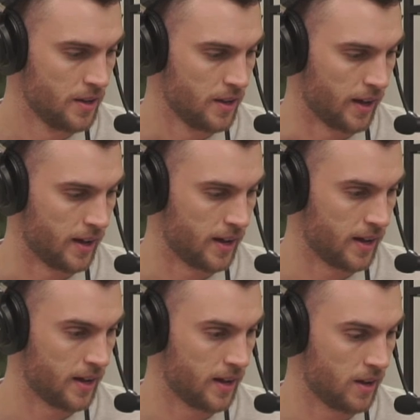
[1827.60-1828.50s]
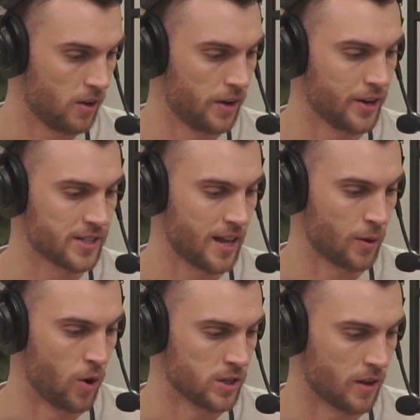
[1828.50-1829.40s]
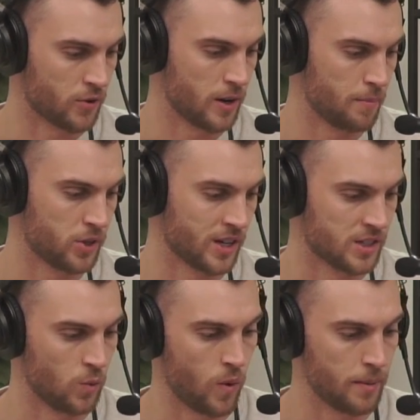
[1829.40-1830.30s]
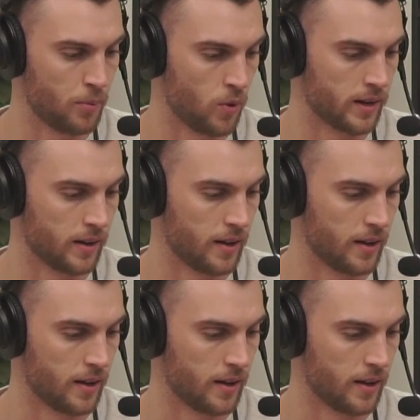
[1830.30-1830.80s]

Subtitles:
no, slightly worse. I've got him projected to 1 point